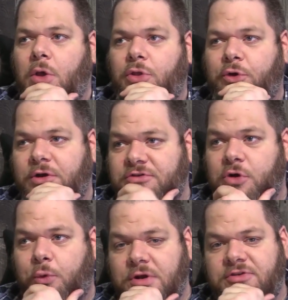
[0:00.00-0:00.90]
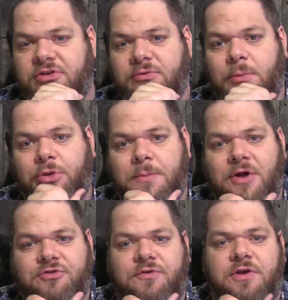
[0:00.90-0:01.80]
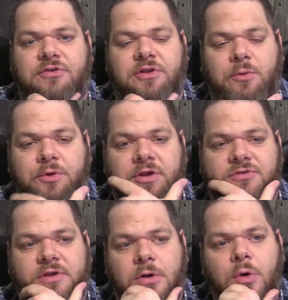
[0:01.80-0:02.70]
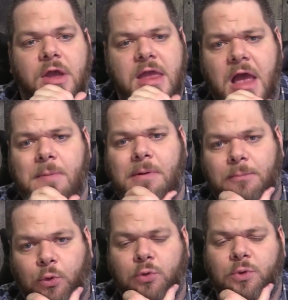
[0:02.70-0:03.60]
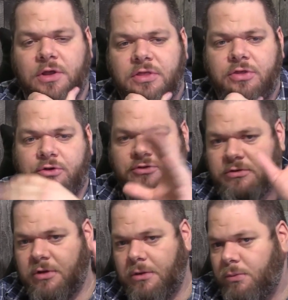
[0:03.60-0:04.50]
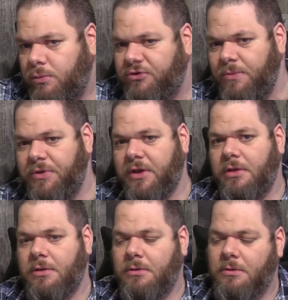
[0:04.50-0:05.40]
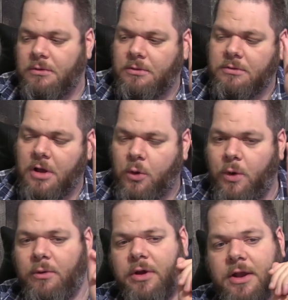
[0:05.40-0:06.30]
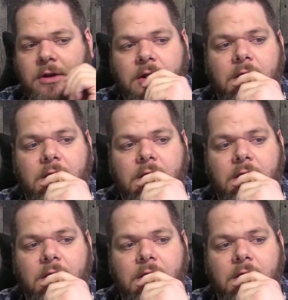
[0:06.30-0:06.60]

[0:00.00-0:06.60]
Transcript: There is a criticism about the magic phase that I realized that, okay, yeah, I'm on board with. There's like something not quite right.